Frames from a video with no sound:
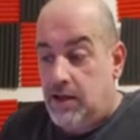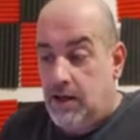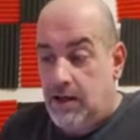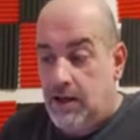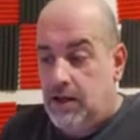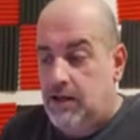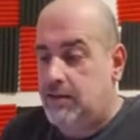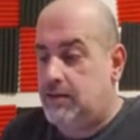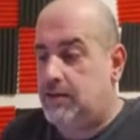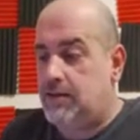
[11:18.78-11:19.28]

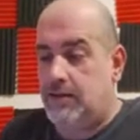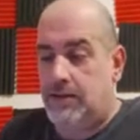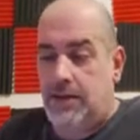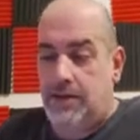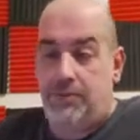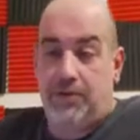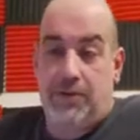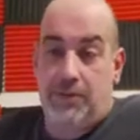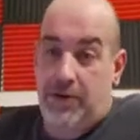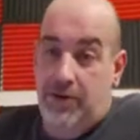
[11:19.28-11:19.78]
and
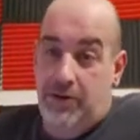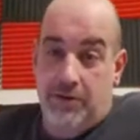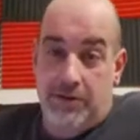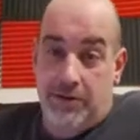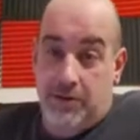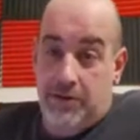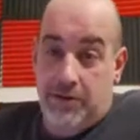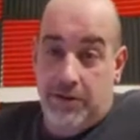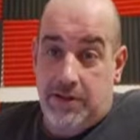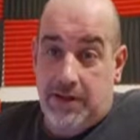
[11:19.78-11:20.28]
it probably
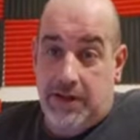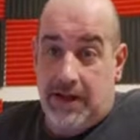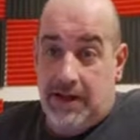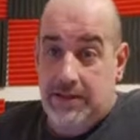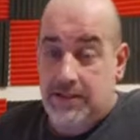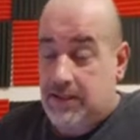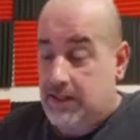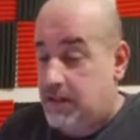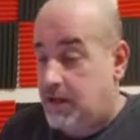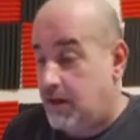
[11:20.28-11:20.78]
annoys other
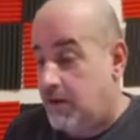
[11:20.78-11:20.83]
classic